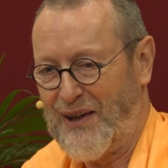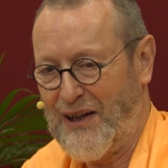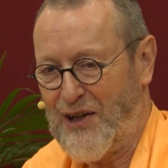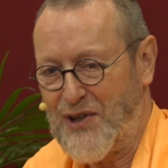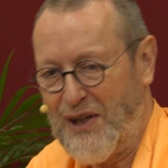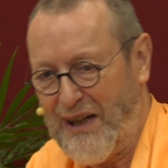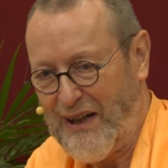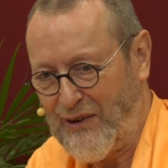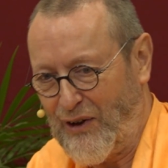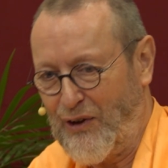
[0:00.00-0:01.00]
It doesn't
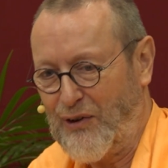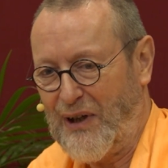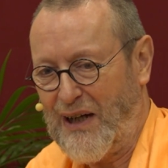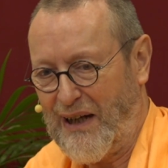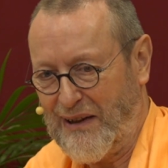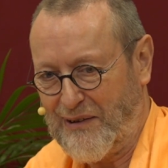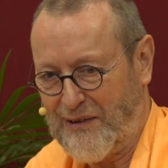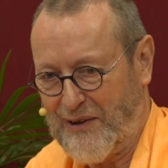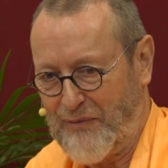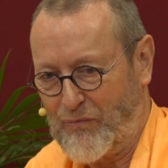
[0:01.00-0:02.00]
need another light
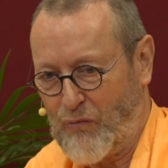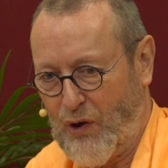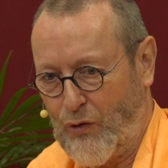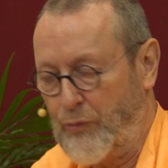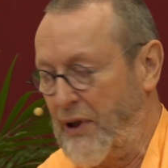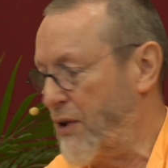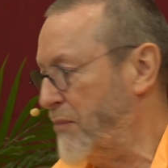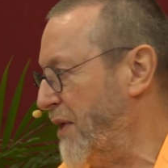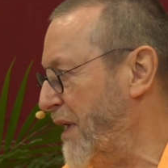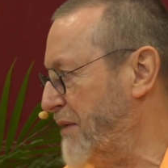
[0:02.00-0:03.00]
to
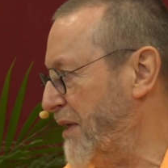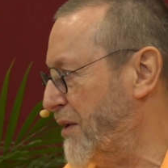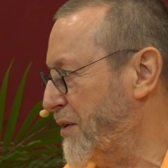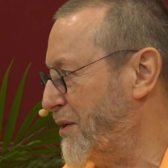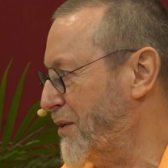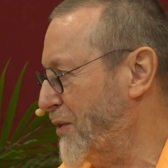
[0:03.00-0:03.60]
become evident.